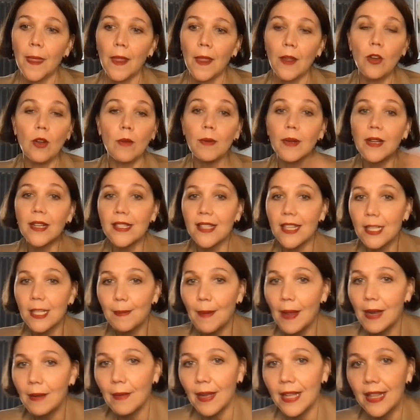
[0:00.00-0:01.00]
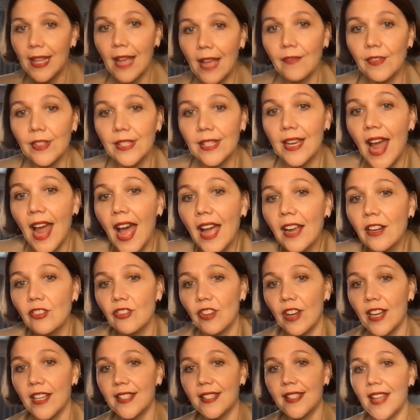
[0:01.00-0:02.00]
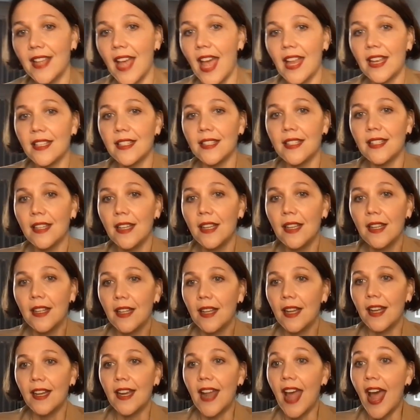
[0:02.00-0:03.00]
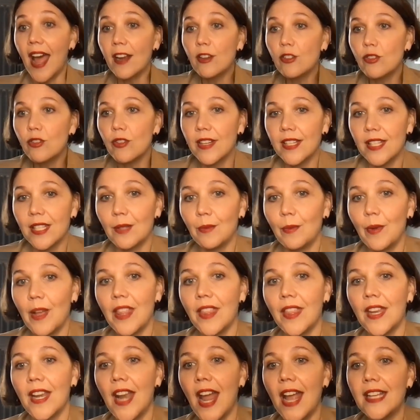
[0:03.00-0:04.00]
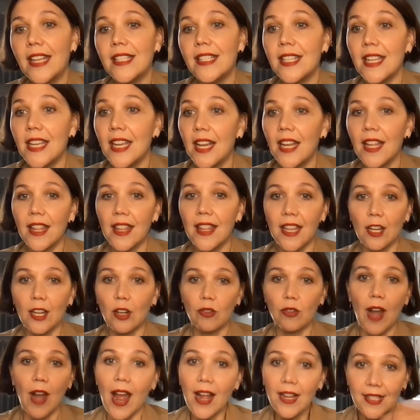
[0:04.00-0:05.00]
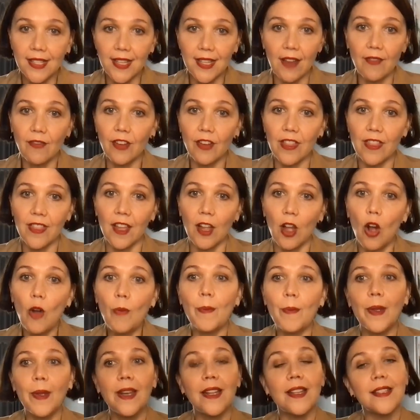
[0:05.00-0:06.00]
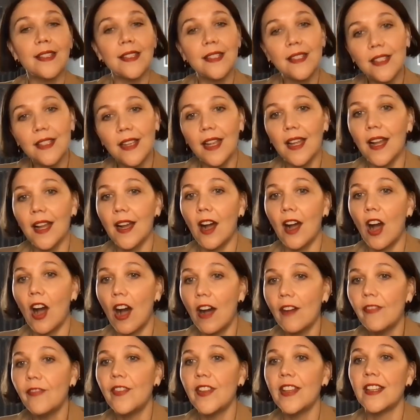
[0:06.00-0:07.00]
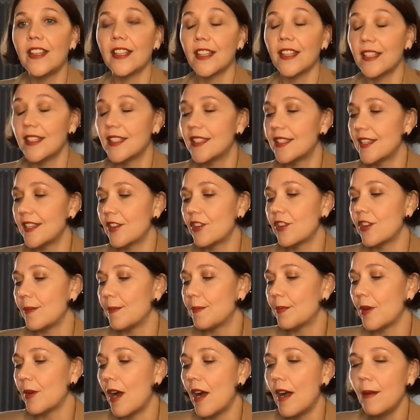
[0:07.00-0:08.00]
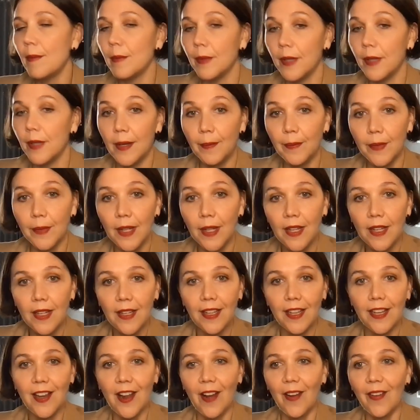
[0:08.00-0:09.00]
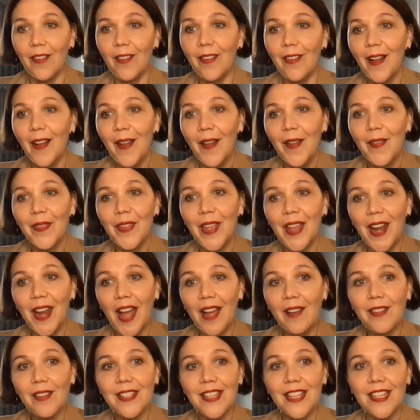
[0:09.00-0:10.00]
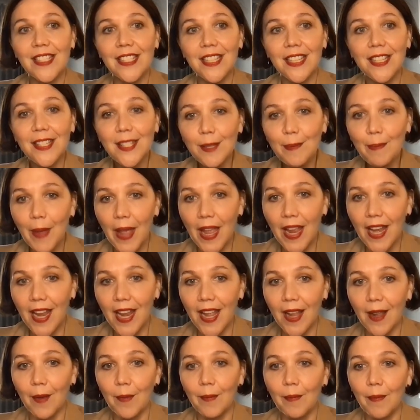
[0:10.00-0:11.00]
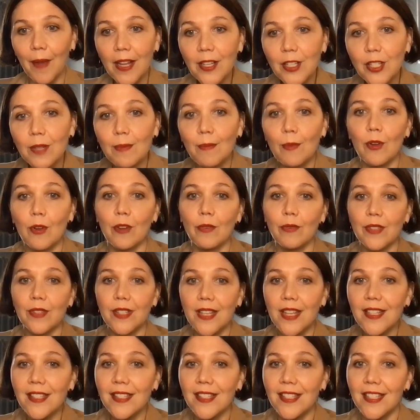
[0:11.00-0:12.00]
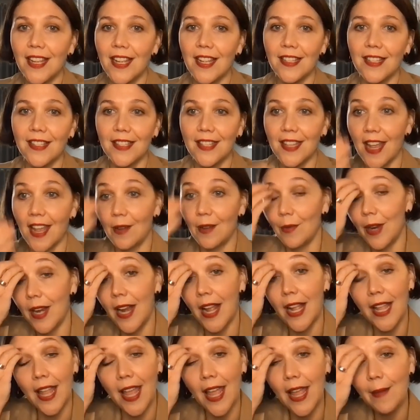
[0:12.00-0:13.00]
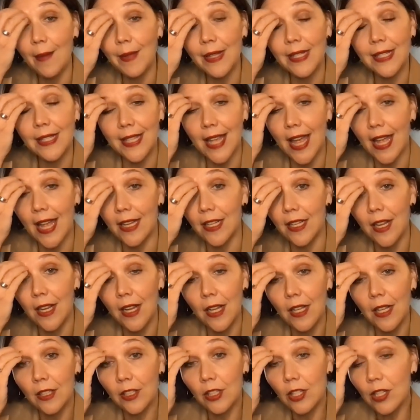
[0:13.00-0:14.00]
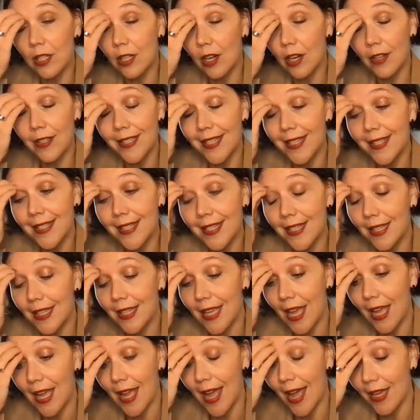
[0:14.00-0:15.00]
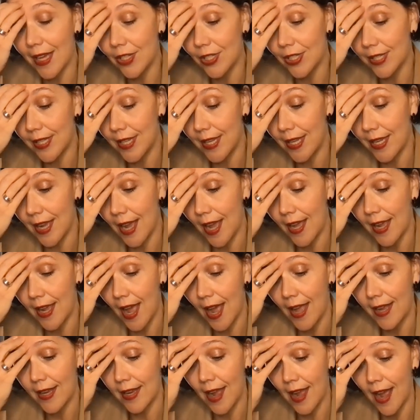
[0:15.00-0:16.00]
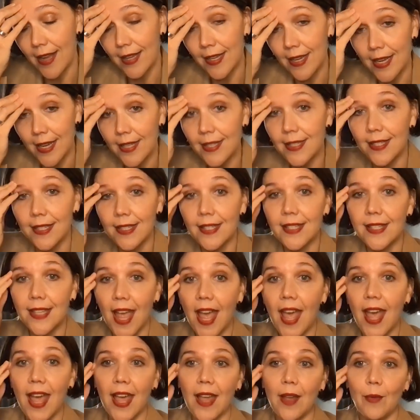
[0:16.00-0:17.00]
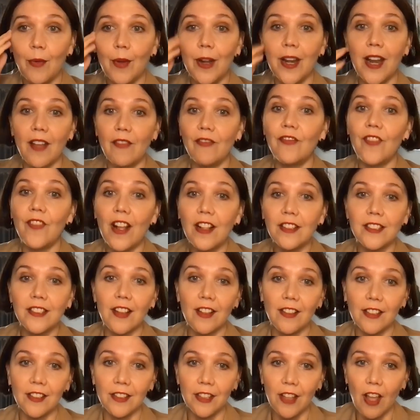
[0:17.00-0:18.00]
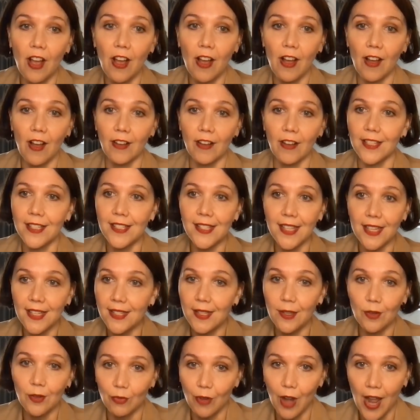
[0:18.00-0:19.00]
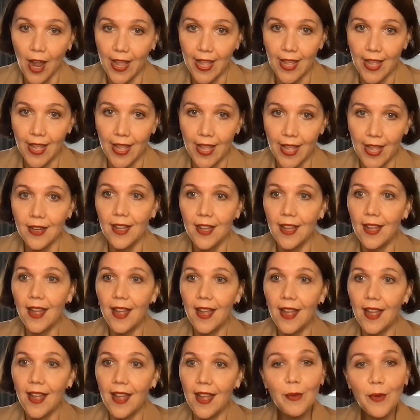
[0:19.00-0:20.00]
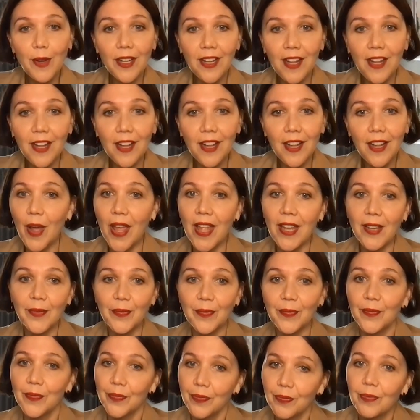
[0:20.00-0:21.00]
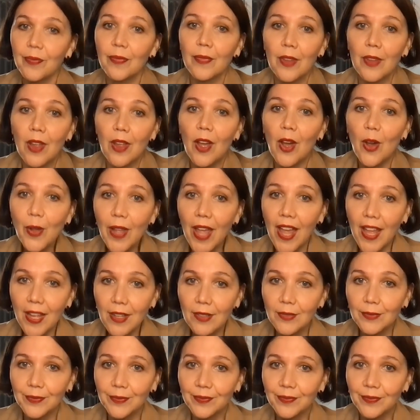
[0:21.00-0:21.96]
you know, because I spent my life as an actress, and an actress with an idea that cracks everything open is often considered a problem, you know? And I was anticipating much more resistance. And when I came and said, look, artistically, I need to say what I felt all along, this isn't right. Everyone kind of went, okay,